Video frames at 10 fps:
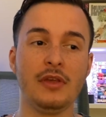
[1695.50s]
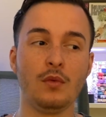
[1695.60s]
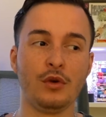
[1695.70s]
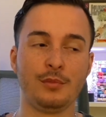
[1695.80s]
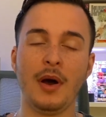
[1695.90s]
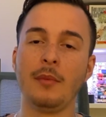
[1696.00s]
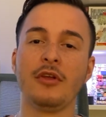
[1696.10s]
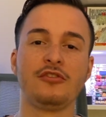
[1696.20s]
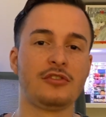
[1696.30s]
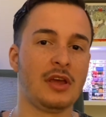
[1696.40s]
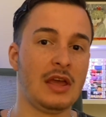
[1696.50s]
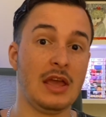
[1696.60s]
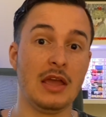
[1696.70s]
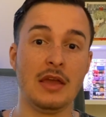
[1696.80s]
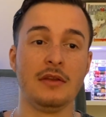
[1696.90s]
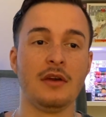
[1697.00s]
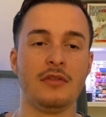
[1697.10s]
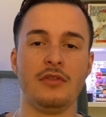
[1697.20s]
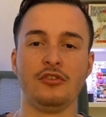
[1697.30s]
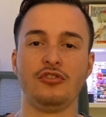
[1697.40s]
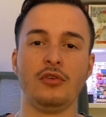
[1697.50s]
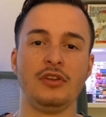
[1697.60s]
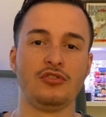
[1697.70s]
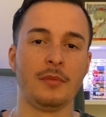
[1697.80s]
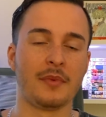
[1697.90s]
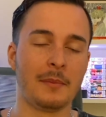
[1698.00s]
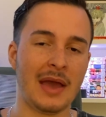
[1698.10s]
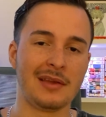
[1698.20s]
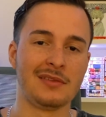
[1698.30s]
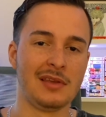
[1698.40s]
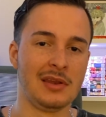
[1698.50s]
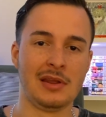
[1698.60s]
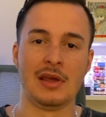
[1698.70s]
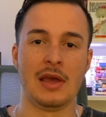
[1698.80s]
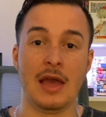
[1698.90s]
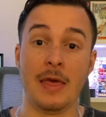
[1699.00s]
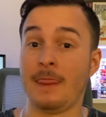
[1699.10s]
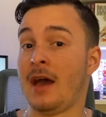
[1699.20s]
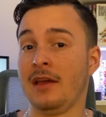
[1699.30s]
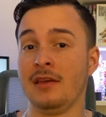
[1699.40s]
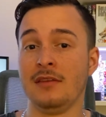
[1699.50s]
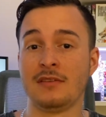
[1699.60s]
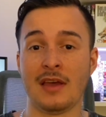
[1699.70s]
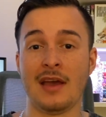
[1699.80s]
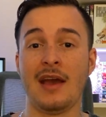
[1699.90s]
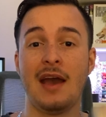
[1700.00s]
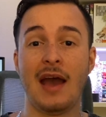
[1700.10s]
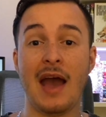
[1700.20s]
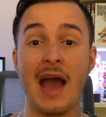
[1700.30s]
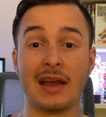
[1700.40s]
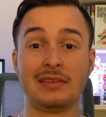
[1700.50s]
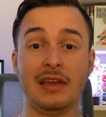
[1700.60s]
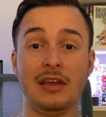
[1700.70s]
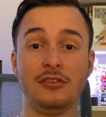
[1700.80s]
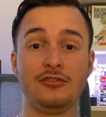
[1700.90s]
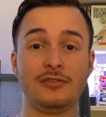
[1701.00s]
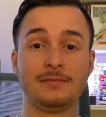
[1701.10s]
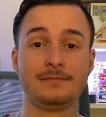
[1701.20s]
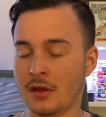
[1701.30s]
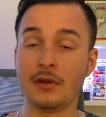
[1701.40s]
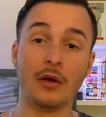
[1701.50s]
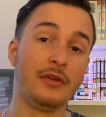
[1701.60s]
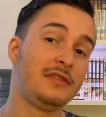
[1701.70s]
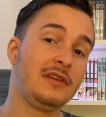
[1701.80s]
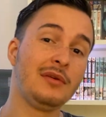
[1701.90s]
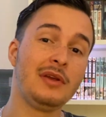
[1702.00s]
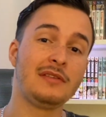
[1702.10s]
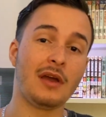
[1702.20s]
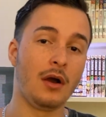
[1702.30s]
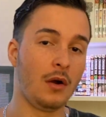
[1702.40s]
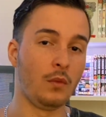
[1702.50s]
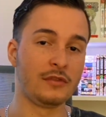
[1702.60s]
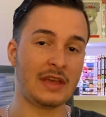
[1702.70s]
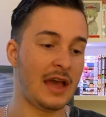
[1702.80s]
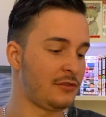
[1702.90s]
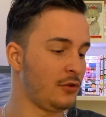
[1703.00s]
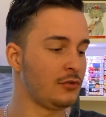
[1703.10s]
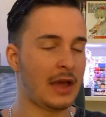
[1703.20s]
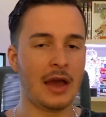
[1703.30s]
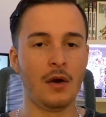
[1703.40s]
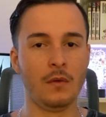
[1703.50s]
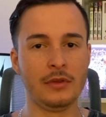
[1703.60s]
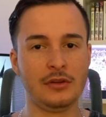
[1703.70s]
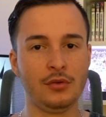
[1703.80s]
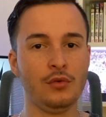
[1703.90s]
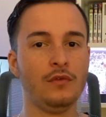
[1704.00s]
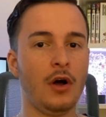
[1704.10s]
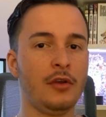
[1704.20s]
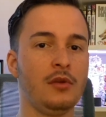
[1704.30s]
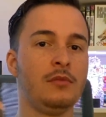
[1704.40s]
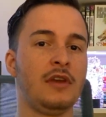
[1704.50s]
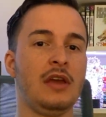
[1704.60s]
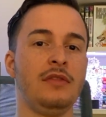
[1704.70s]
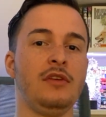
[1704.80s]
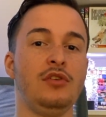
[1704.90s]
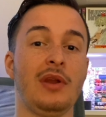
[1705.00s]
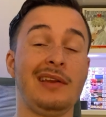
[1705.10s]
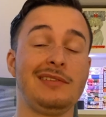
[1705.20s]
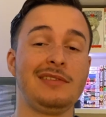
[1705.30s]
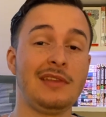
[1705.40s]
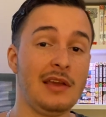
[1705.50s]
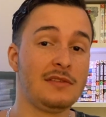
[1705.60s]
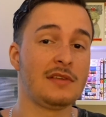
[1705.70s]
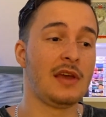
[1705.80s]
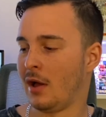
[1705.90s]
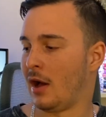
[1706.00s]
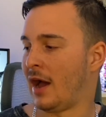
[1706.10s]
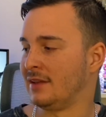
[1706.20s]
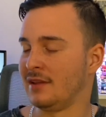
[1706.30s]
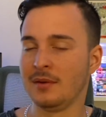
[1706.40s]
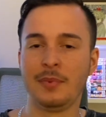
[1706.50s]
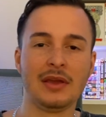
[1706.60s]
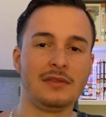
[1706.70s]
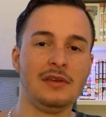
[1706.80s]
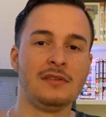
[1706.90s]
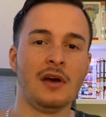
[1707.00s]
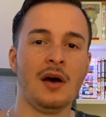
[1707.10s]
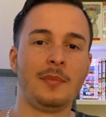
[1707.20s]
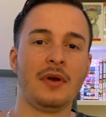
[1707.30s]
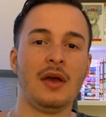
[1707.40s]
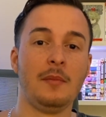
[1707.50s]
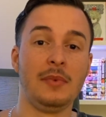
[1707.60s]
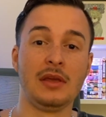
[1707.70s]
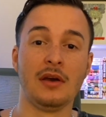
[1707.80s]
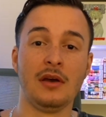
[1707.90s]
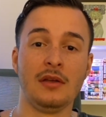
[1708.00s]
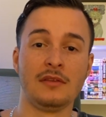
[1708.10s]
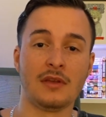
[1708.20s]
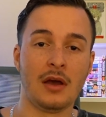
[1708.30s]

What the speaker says: was published in the Shonen Jump magazine, and that is Act Age. Now this series was canceled at only 2 volumes in the United States. I did pick these up because